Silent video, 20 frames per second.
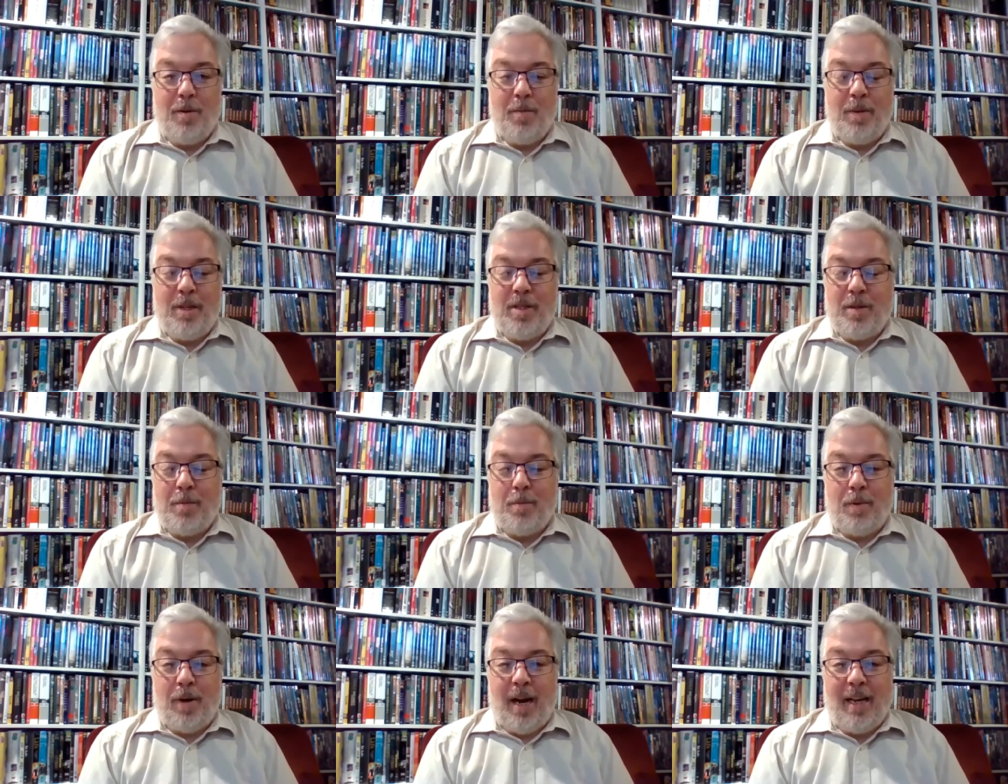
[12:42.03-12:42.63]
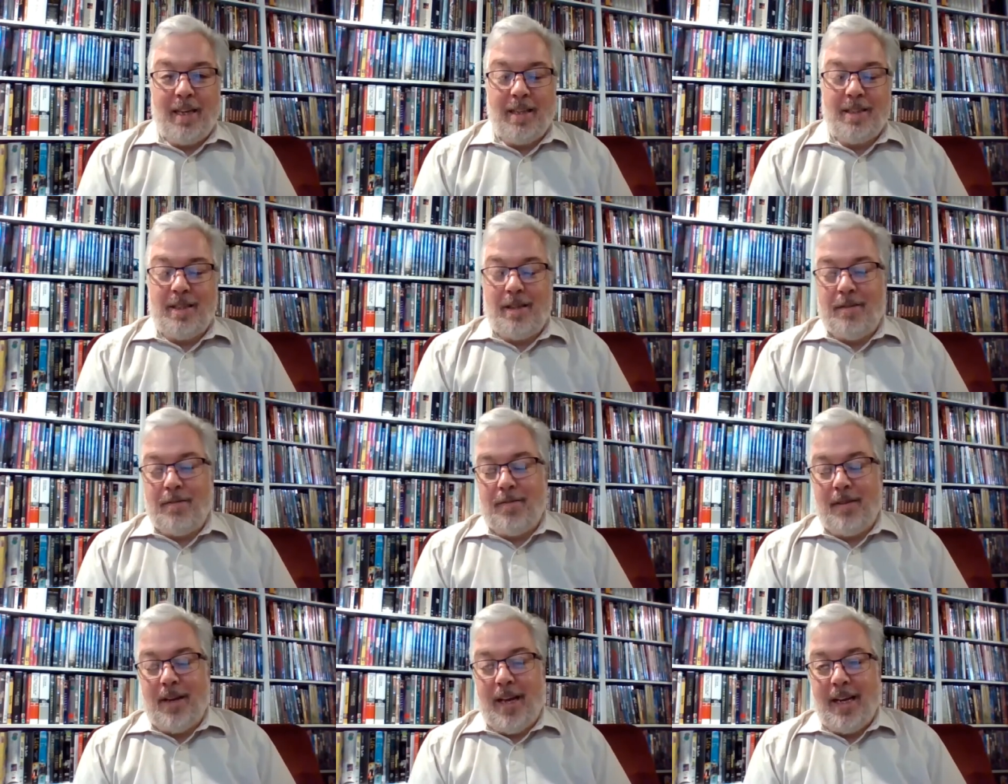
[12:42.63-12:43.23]
wouldn't be surprised
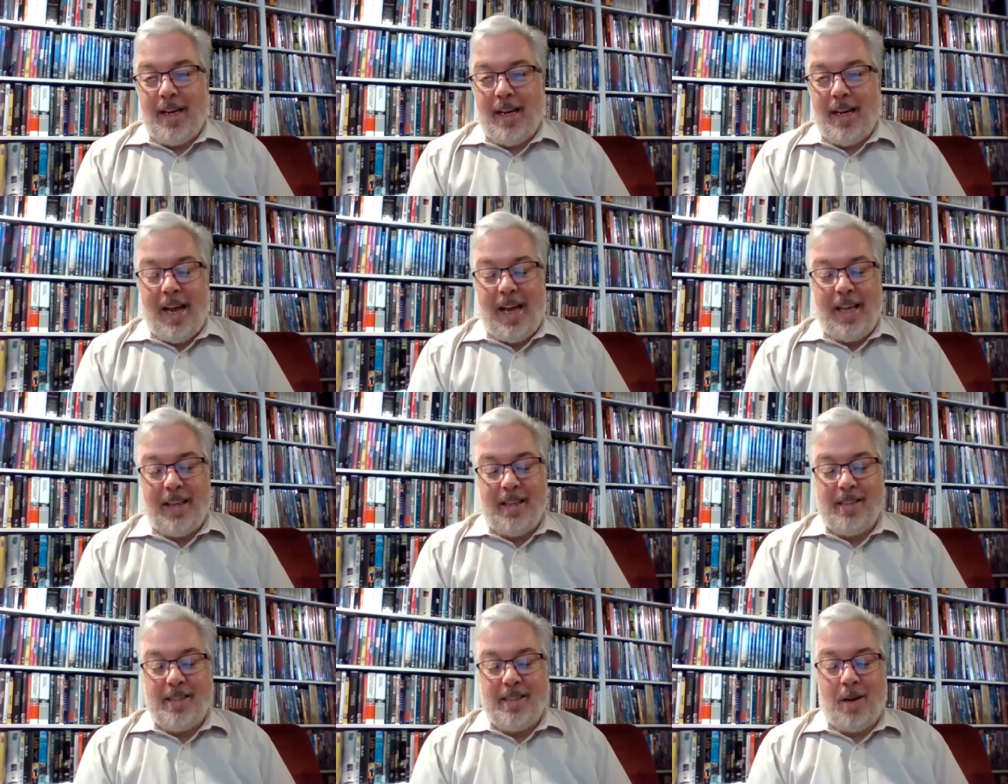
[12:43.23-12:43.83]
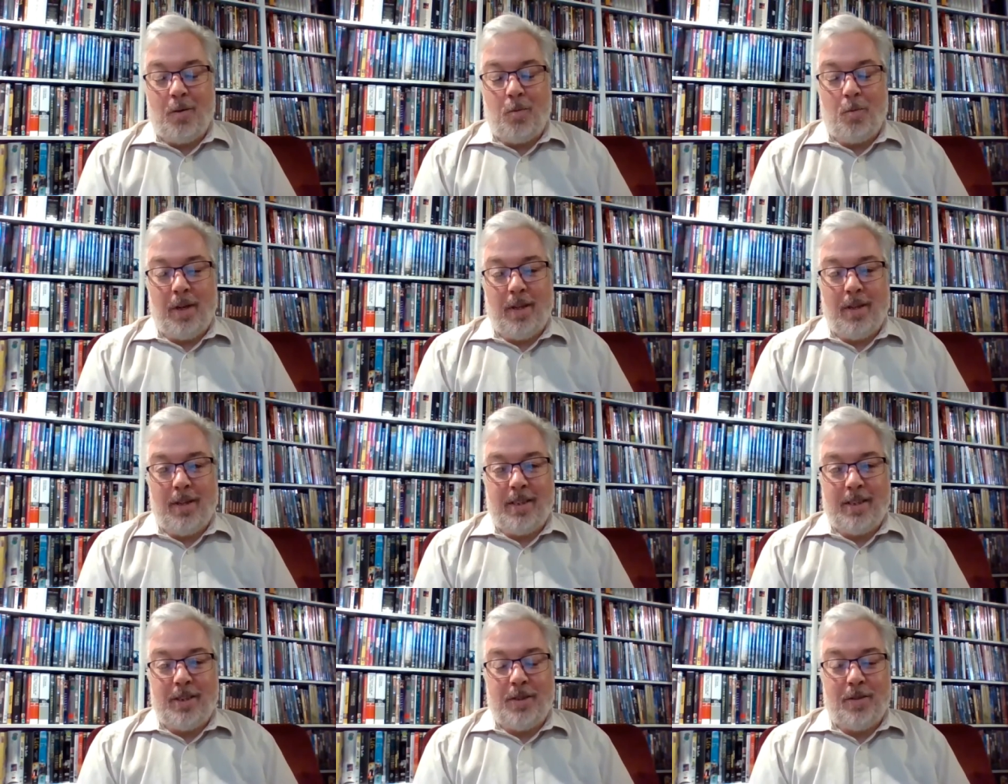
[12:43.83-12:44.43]
if Eddie had this on
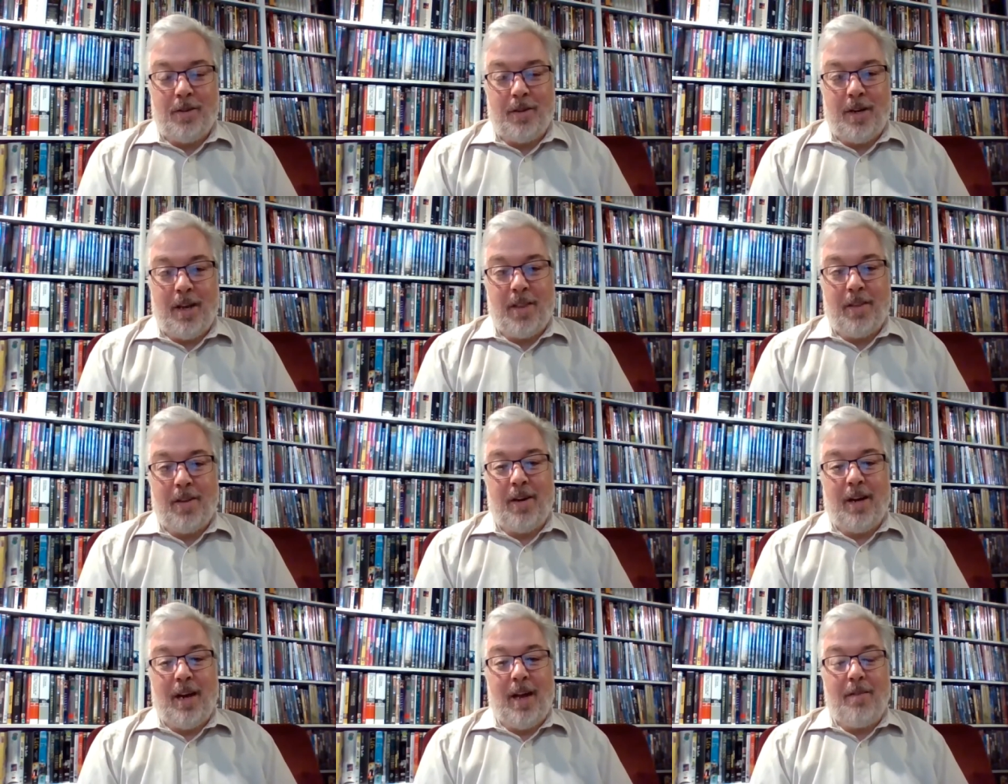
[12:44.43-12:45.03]
one list or another,